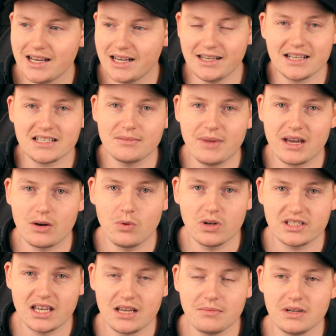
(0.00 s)
It doesn't matter
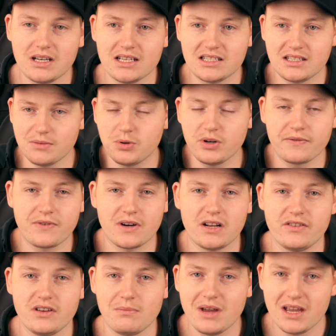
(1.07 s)
what team it is you put in front
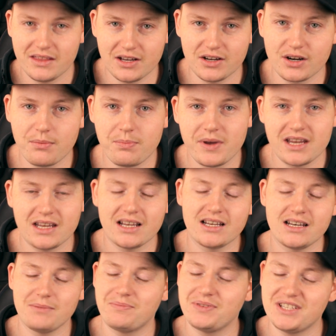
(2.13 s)
of them, they're going to beat,
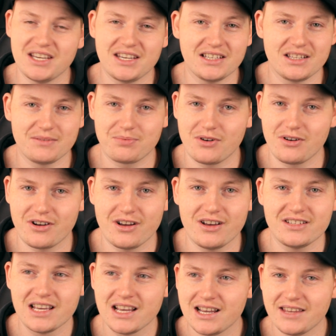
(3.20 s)
and in particular, Broncos,